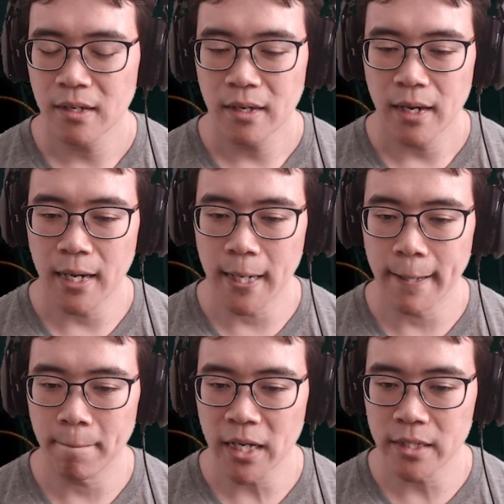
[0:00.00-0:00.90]

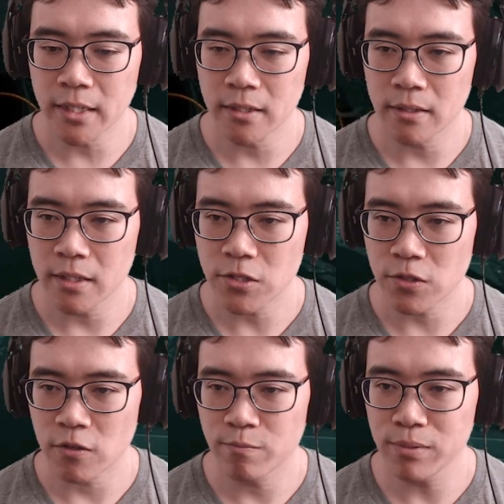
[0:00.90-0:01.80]
and then it
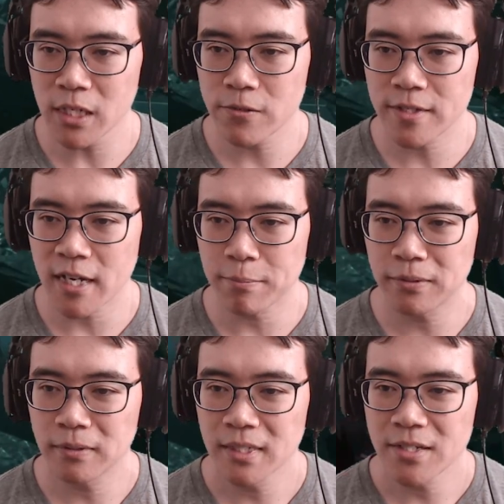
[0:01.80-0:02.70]
sort of blows up.
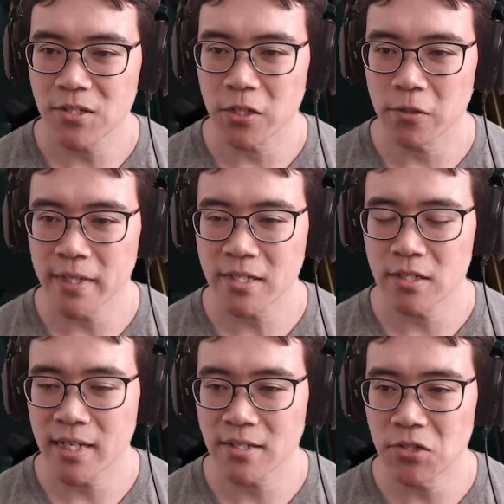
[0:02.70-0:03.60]
So that's
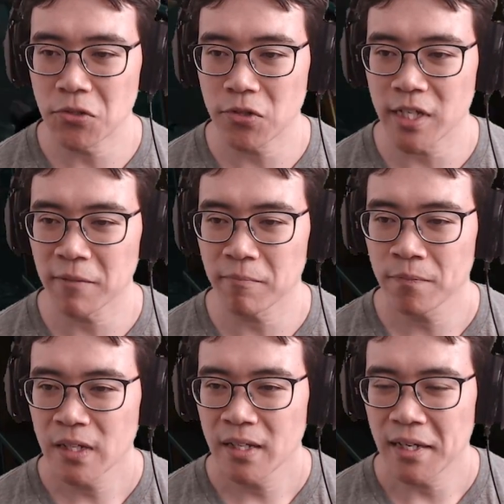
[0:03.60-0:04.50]
a new thing.
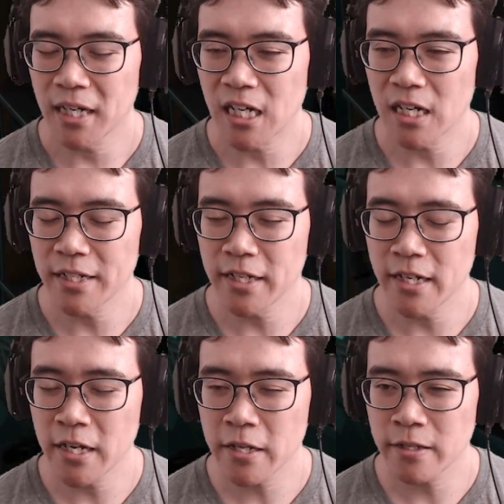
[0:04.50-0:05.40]
And
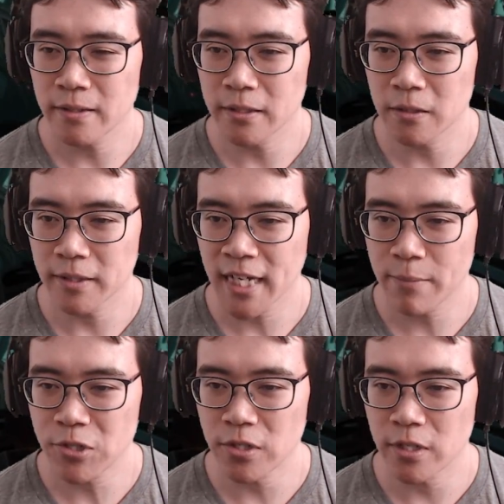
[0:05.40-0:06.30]
another little
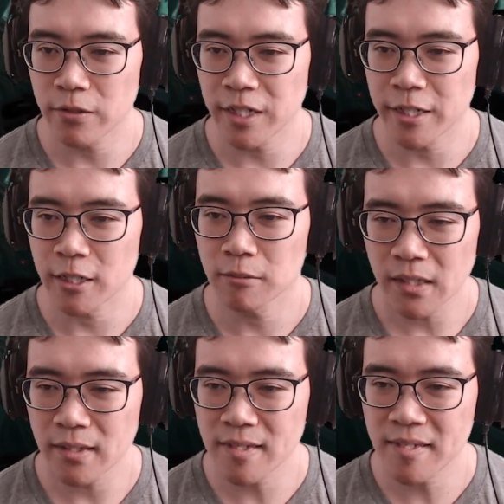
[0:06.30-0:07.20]
capture note here:
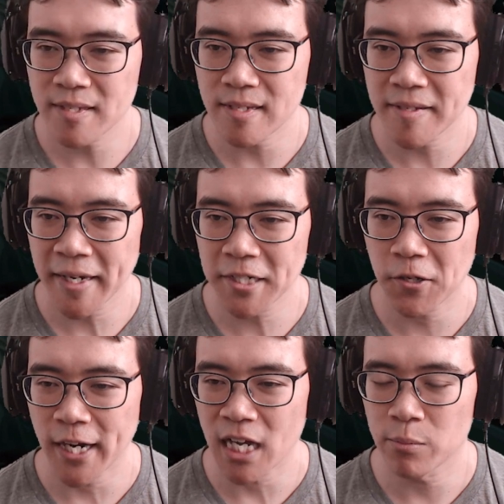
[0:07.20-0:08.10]
this head
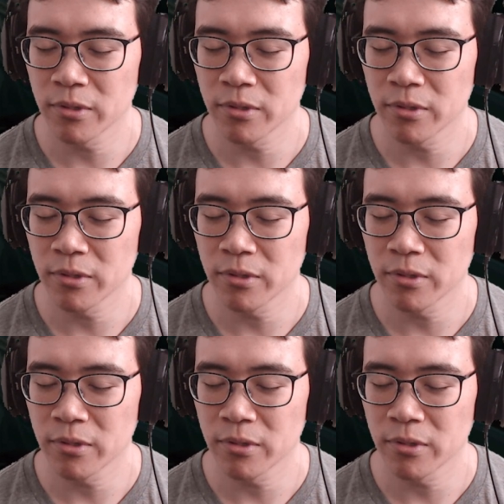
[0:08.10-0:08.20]
crab